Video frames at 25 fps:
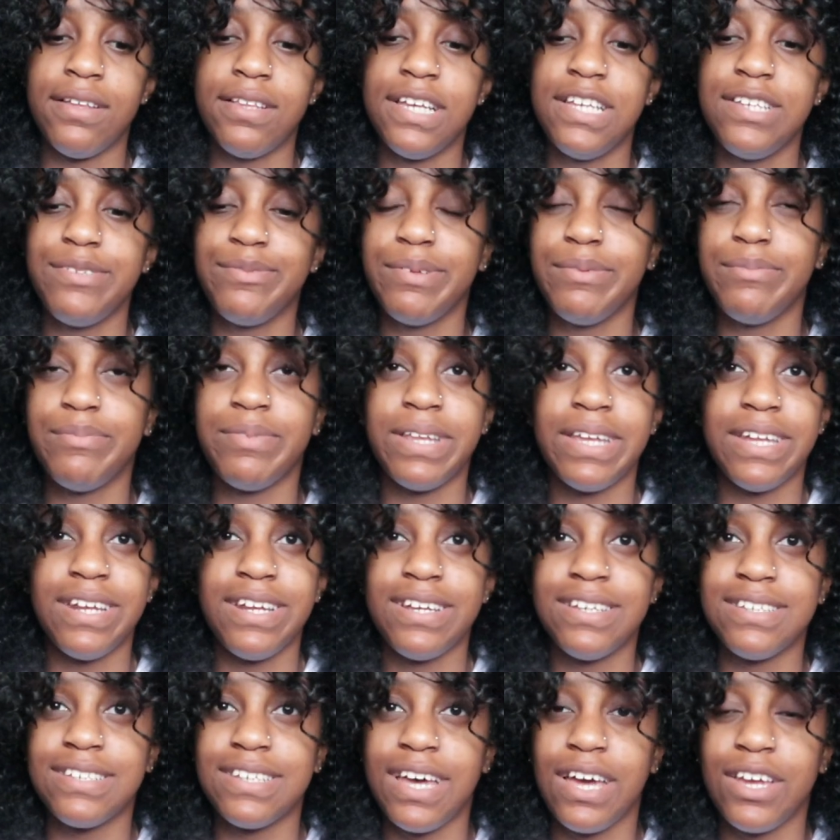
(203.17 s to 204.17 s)
there's been
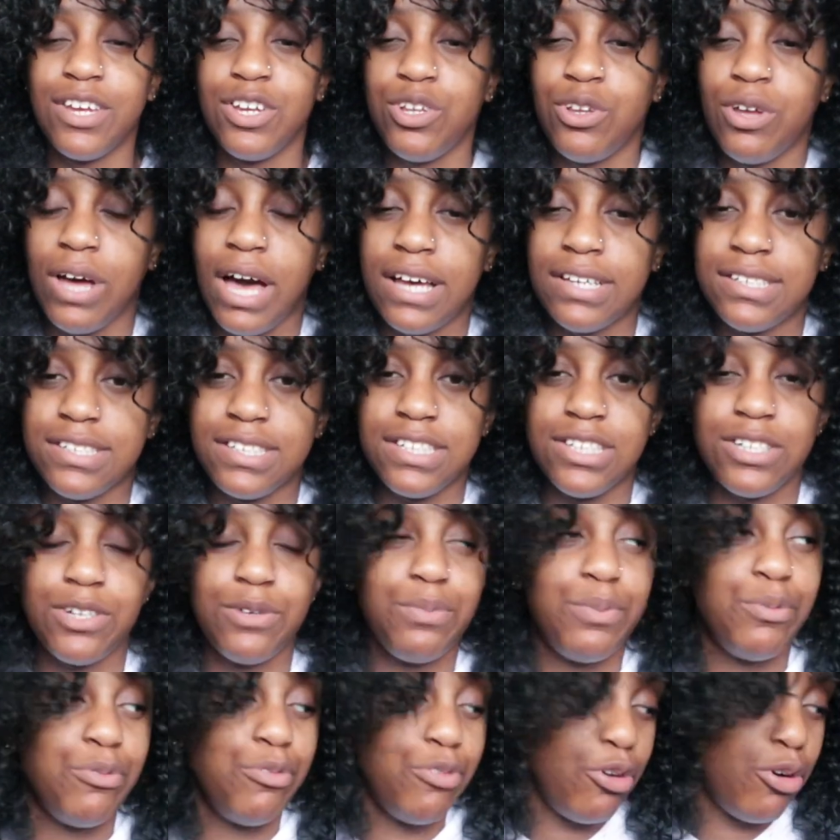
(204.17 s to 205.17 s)
plenty of time, you know,
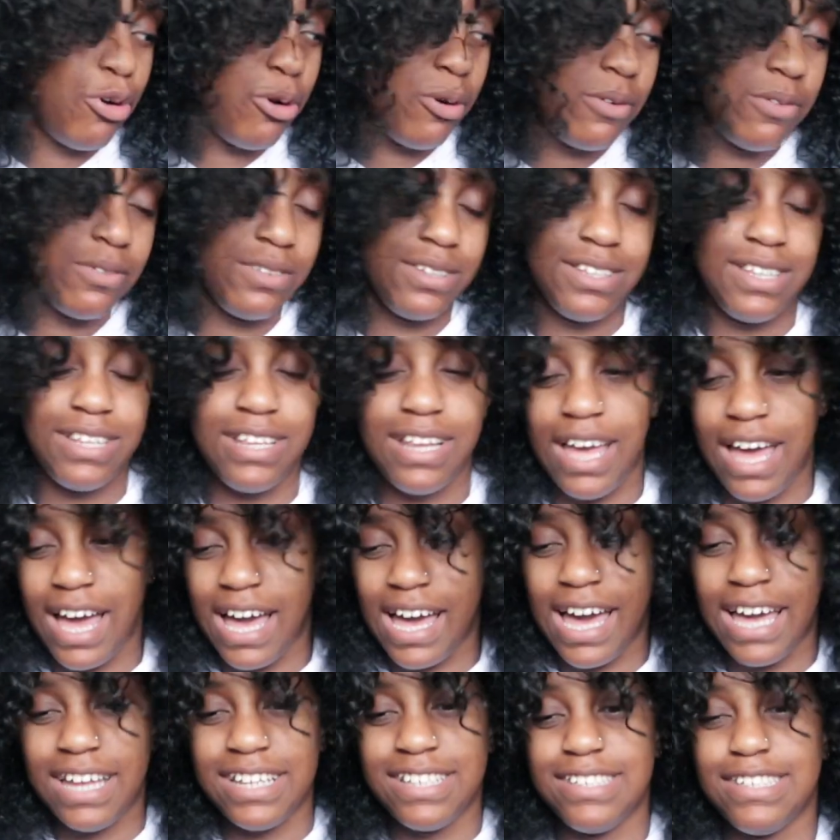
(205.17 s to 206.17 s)
I
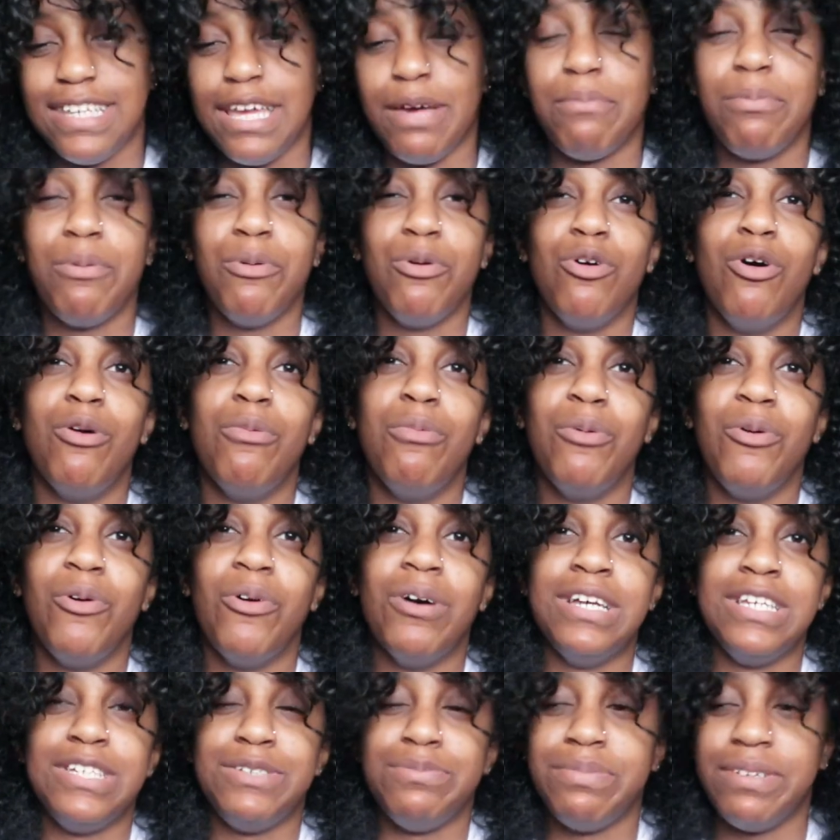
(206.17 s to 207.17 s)
hate to say pull
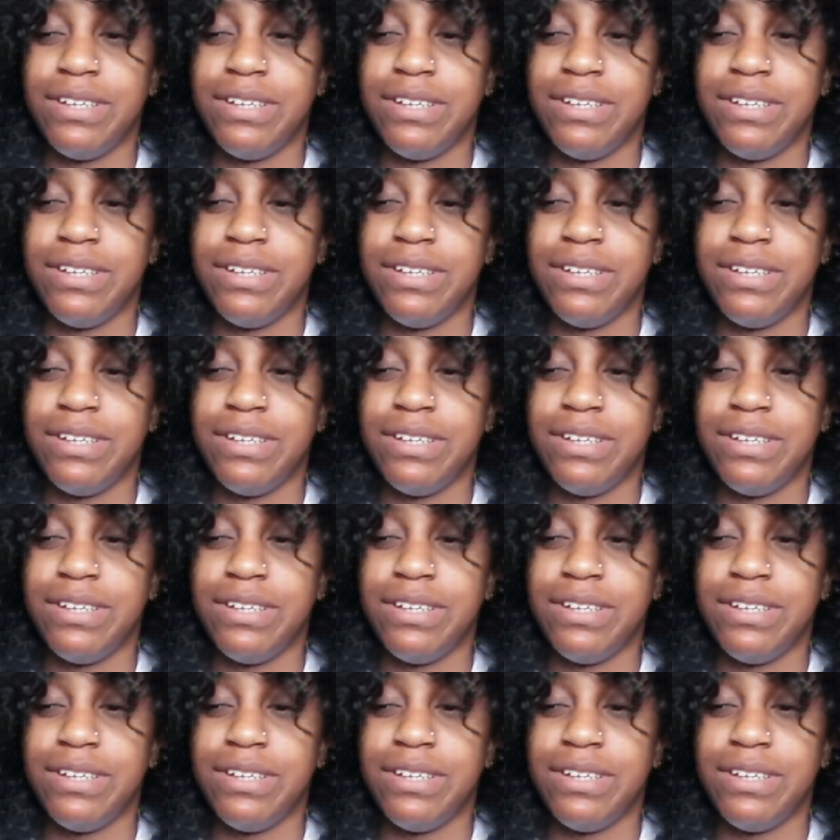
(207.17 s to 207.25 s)
boys,